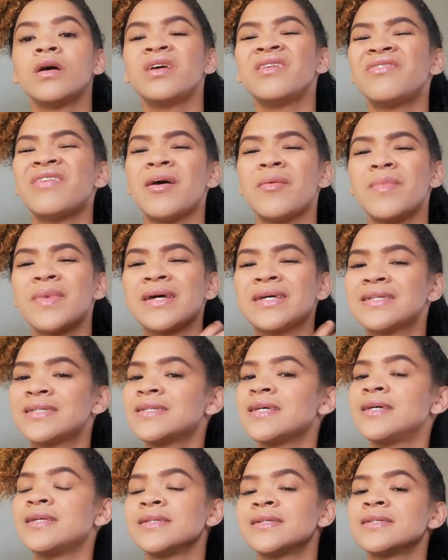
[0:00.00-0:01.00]
if that makes
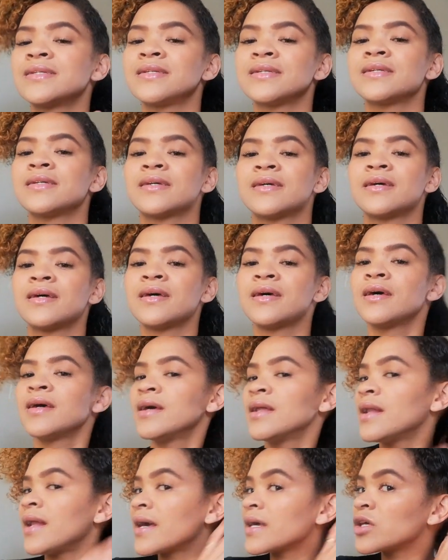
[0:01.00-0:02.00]
sense.
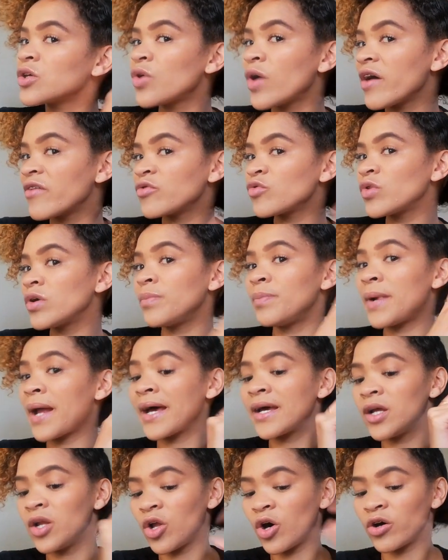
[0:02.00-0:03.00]
Like, you have to apply
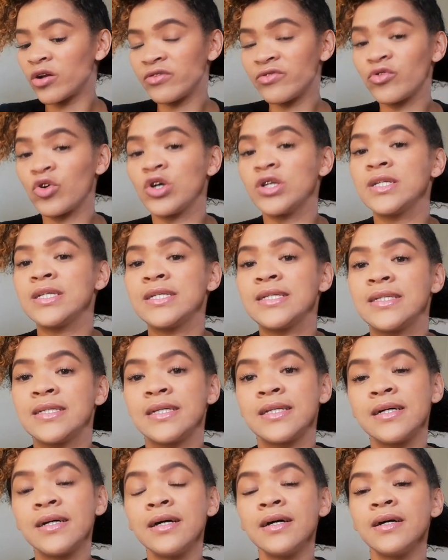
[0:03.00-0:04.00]
a lot of
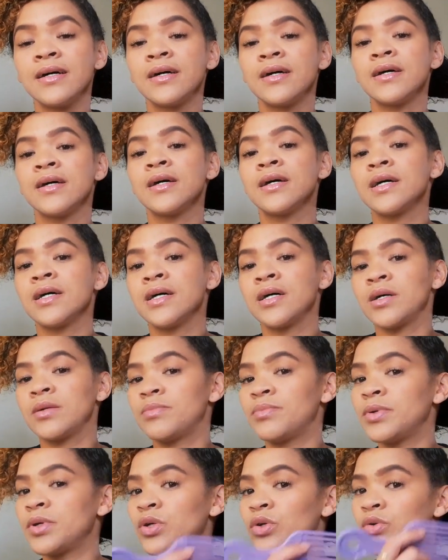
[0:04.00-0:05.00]
conditioner
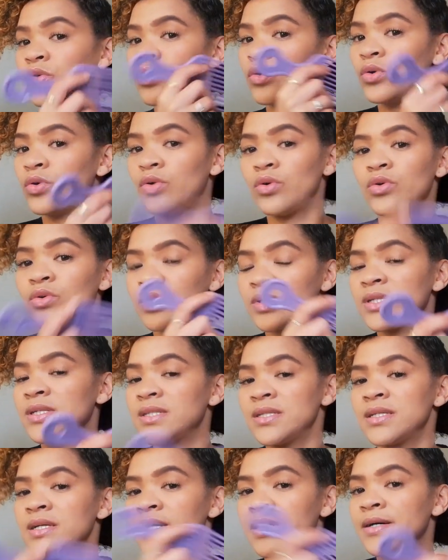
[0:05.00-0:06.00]

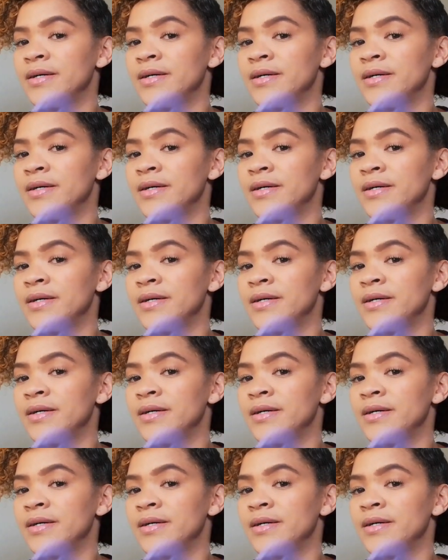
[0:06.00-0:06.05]
because